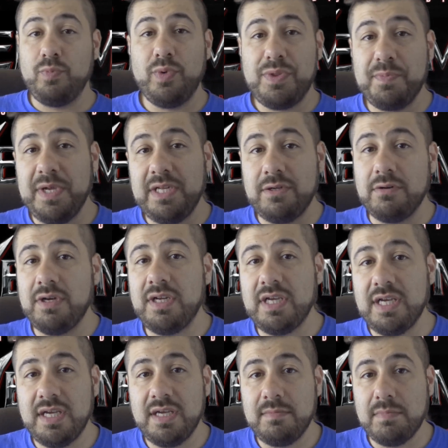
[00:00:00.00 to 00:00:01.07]
with me during
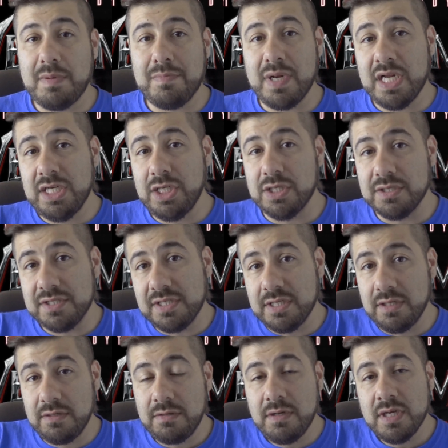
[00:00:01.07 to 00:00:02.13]
uh, my blunders. You
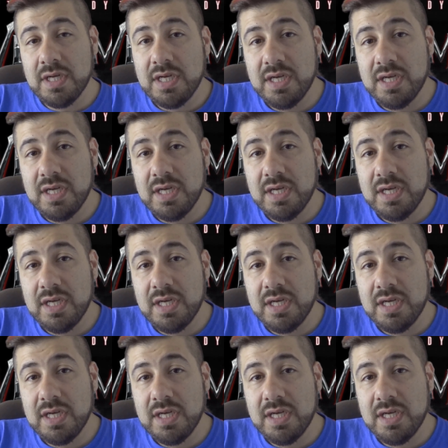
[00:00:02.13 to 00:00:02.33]
know,